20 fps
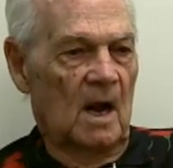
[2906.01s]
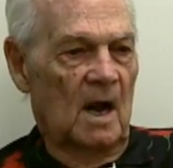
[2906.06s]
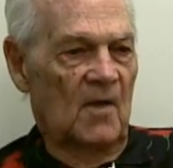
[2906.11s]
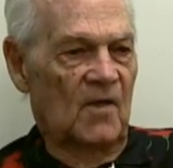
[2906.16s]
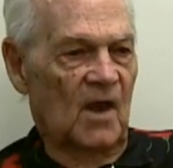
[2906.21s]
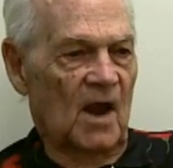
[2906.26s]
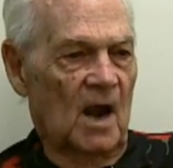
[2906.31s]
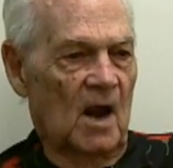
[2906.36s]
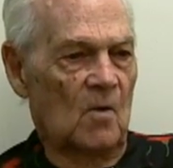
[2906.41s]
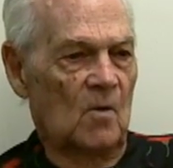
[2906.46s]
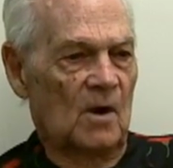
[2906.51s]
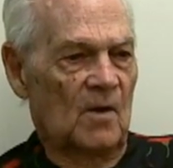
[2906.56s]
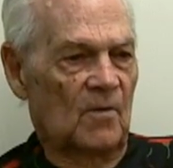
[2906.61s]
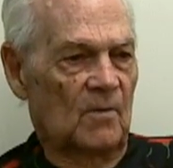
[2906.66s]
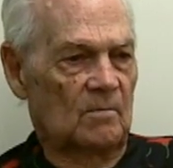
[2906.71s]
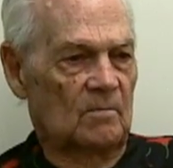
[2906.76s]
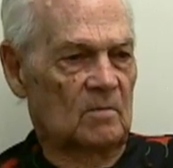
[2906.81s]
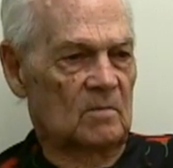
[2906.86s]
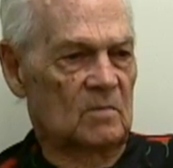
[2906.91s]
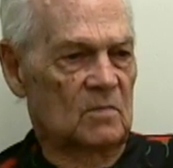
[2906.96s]
I think I went
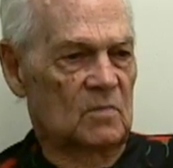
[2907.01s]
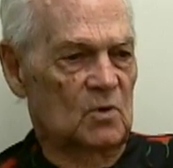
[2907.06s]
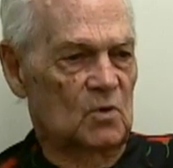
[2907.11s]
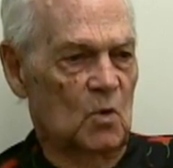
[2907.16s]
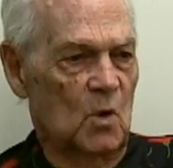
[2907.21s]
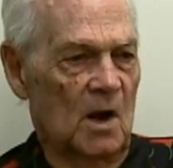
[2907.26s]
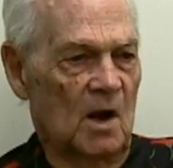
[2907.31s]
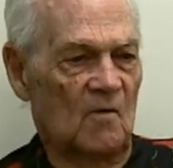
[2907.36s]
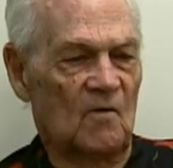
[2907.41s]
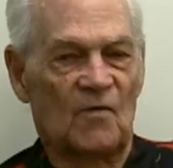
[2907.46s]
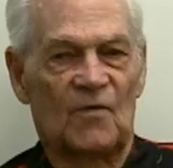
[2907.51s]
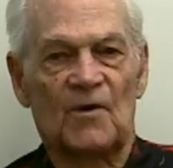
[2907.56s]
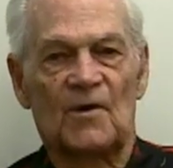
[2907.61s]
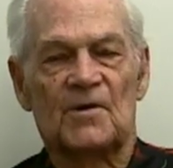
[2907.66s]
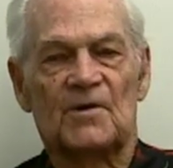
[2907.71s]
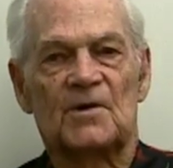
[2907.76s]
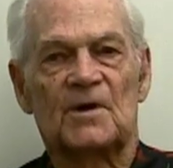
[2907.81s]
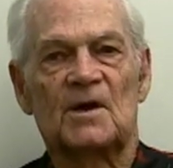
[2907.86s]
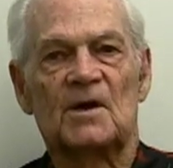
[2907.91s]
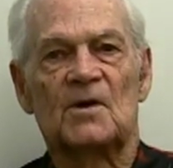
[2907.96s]
12 or
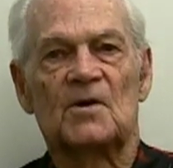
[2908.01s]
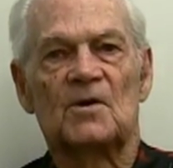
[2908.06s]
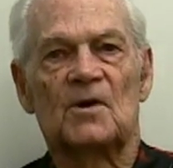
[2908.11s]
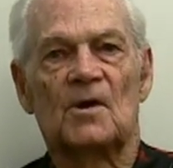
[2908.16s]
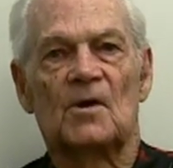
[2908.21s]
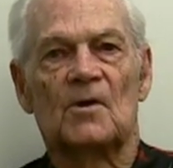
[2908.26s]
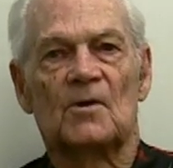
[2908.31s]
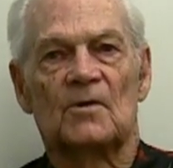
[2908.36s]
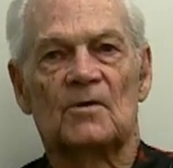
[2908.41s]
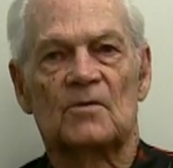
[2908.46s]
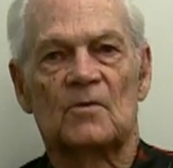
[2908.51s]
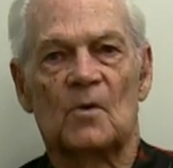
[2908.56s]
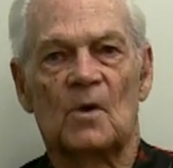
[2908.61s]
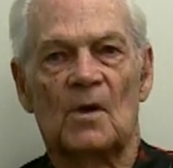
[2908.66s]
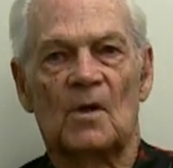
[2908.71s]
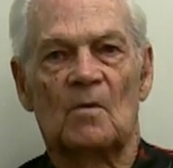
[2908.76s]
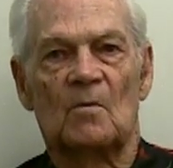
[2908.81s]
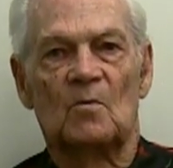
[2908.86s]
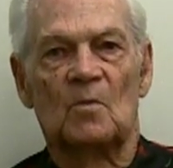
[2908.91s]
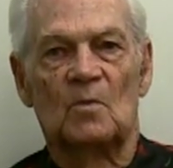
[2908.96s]
13 years
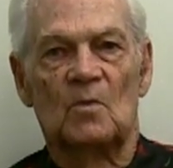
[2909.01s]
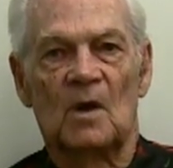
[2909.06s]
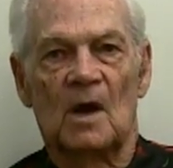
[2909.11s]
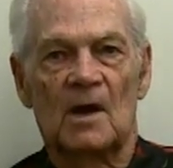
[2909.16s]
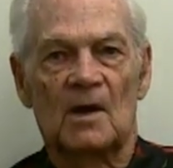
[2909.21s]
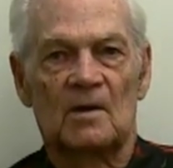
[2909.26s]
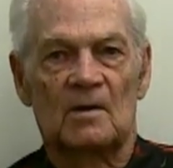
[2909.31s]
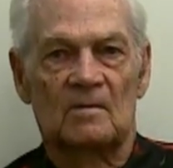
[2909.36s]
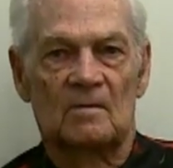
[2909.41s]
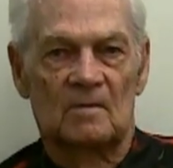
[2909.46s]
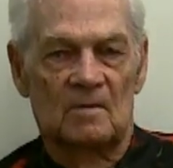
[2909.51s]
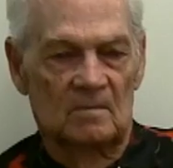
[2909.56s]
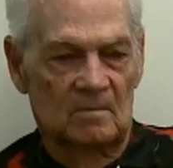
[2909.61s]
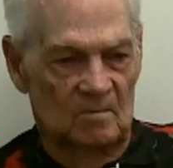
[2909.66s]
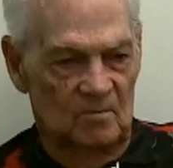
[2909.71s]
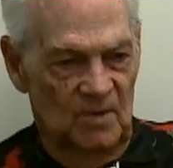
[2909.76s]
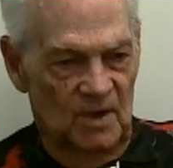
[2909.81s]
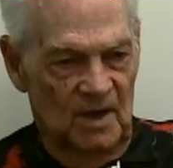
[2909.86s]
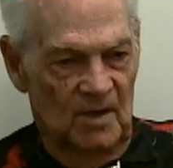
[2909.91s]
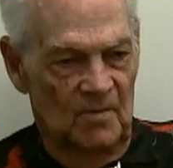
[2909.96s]
with
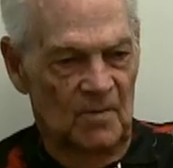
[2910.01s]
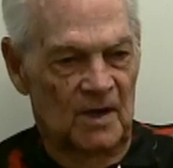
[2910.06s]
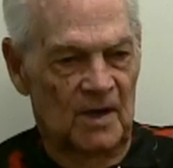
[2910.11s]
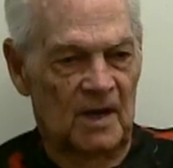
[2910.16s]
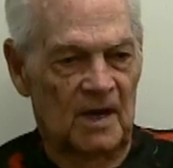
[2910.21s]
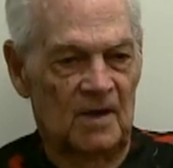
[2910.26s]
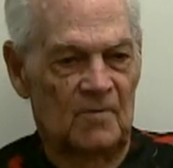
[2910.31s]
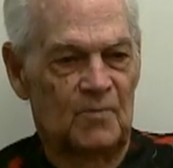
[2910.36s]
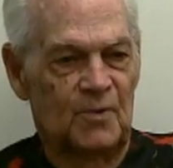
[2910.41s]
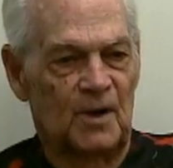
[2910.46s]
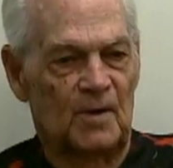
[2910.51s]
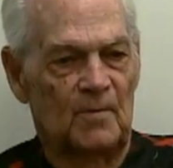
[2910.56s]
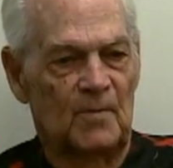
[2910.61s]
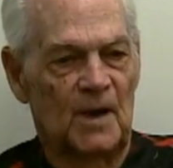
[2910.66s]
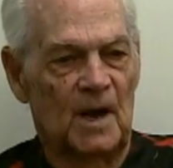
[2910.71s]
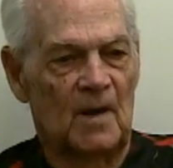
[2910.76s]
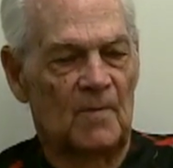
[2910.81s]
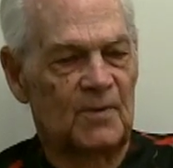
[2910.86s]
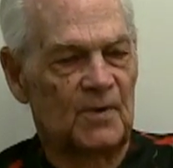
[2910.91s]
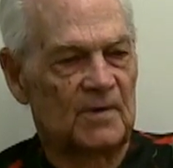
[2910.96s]
him. He'd pick
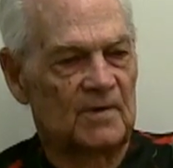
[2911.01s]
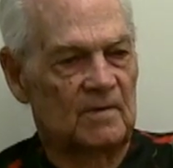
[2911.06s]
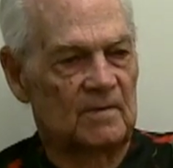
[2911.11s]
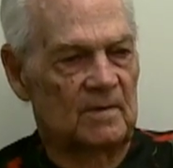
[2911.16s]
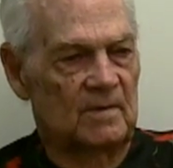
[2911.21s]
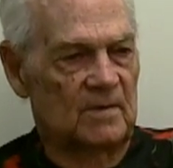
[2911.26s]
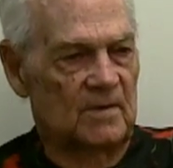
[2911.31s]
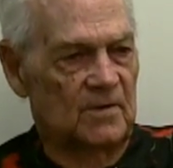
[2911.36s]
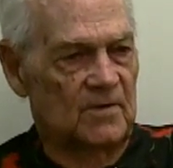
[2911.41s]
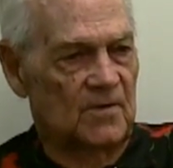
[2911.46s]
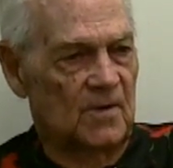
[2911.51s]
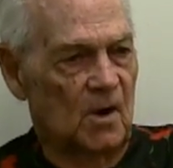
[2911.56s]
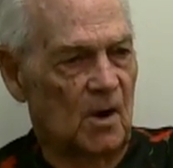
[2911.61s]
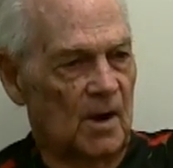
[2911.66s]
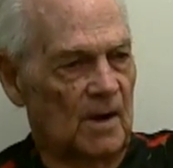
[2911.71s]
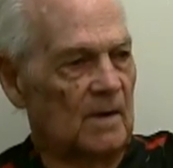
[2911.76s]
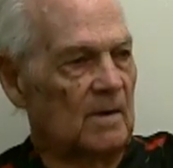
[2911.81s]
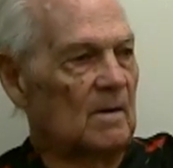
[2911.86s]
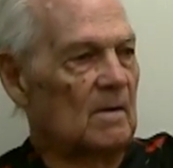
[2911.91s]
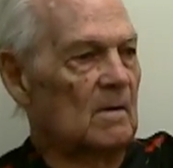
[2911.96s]
me up in
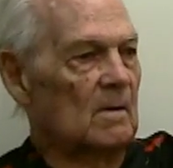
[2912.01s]
Detroit,